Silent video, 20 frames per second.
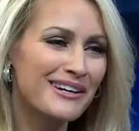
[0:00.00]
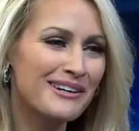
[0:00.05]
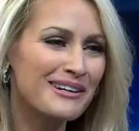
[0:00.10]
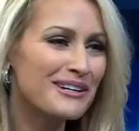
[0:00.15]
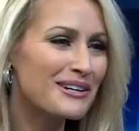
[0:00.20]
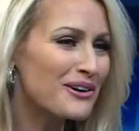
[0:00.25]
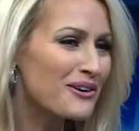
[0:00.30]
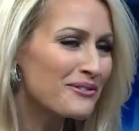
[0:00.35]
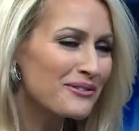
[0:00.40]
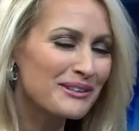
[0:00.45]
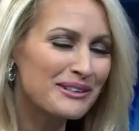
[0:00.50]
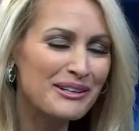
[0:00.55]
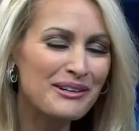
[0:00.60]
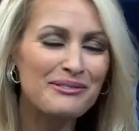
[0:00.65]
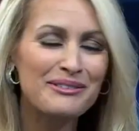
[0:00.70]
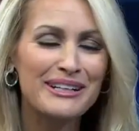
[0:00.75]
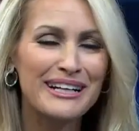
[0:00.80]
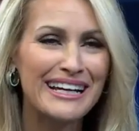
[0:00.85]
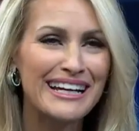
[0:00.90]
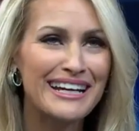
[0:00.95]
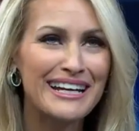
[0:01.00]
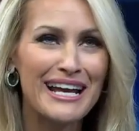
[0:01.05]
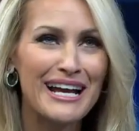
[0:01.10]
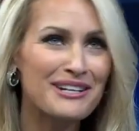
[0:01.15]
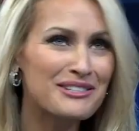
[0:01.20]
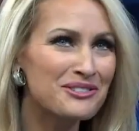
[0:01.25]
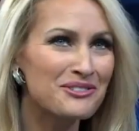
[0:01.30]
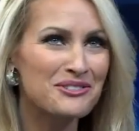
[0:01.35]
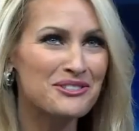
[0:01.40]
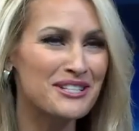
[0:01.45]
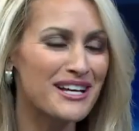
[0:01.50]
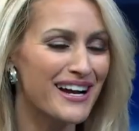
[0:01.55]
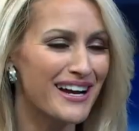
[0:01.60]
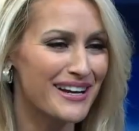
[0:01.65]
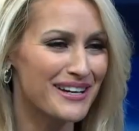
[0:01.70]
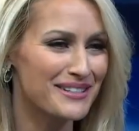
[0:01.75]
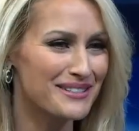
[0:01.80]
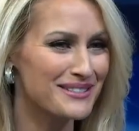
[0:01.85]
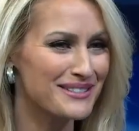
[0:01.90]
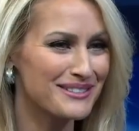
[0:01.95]
hear it over and over again,
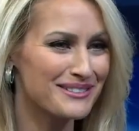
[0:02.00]
exercise.